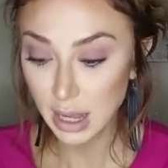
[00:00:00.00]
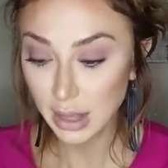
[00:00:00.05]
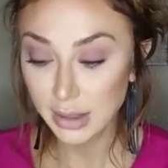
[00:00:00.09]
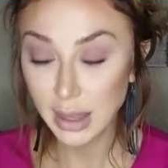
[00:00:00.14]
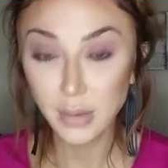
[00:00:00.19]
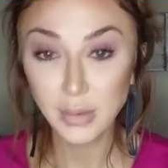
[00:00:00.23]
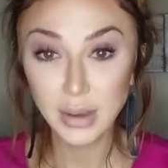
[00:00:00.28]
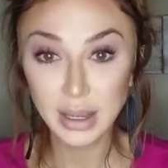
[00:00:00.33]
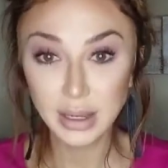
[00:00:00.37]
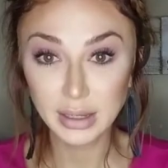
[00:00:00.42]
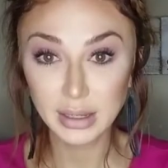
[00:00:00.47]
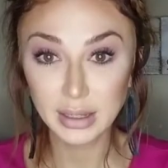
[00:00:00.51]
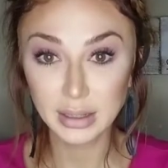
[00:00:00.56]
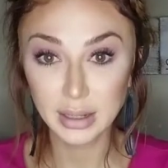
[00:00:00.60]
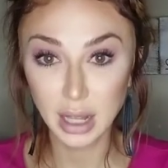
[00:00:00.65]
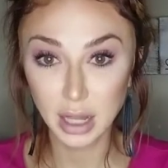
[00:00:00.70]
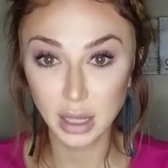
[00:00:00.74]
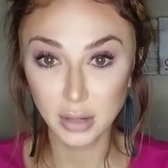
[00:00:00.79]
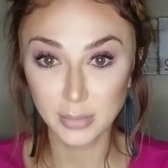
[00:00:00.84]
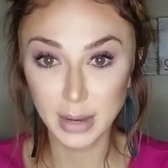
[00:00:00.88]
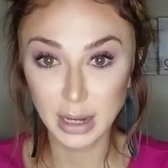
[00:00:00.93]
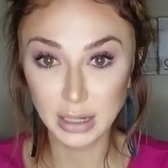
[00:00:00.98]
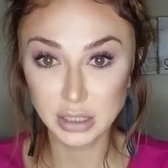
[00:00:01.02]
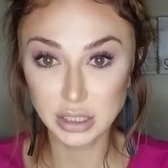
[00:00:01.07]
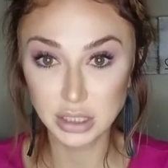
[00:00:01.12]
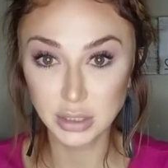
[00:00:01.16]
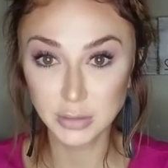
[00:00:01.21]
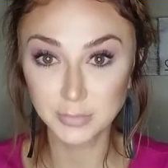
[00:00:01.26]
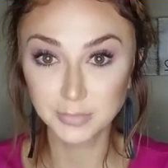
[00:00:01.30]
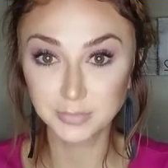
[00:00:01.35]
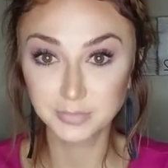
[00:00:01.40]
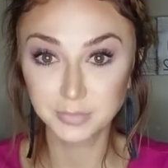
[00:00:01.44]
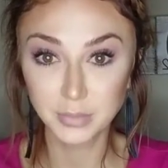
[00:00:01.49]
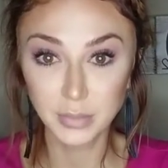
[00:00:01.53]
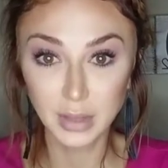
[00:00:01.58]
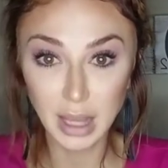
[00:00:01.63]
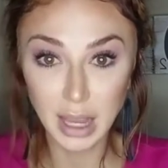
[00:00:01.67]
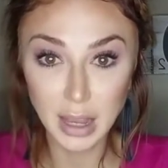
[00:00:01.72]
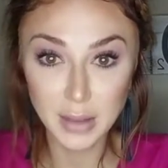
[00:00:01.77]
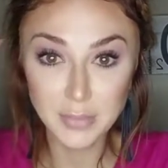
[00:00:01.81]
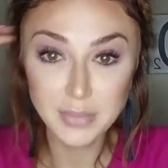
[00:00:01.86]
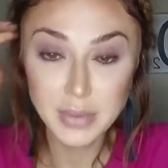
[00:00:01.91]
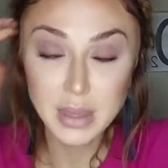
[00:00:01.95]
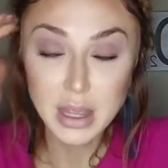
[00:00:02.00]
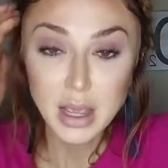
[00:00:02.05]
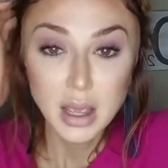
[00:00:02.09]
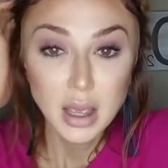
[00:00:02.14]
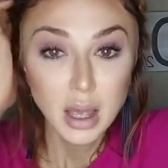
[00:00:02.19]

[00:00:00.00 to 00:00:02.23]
That way I can color match you, okay?